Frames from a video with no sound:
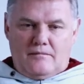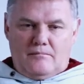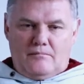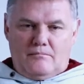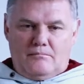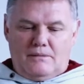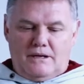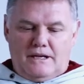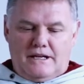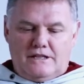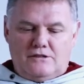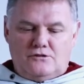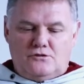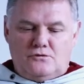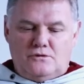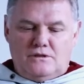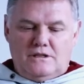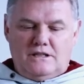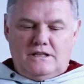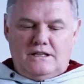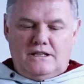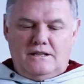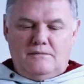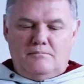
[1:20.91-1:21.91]
But it's
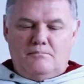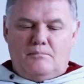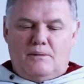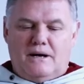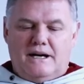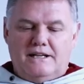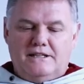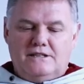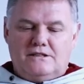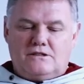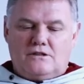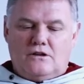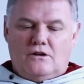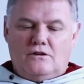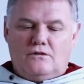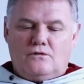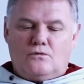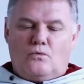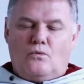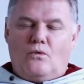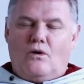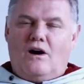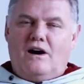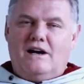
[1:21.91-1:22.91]
really based on
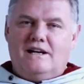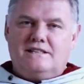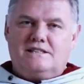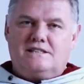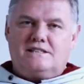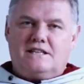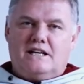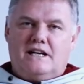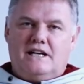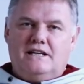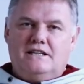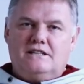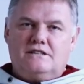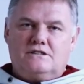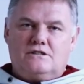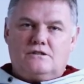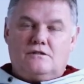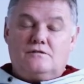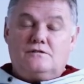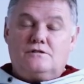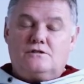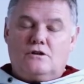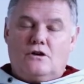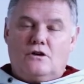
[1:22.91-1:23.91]
wise sayings
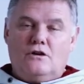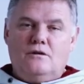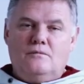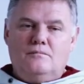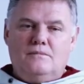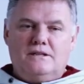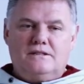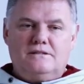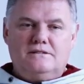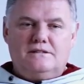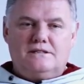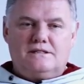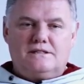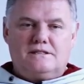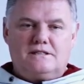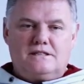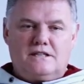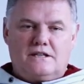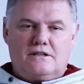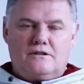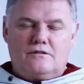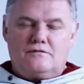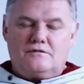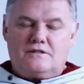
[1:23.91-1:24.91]
of Solomon, the
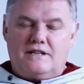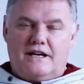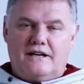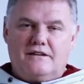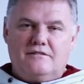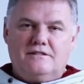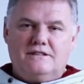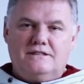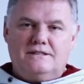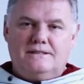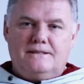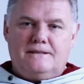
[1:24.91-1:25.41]
son of David.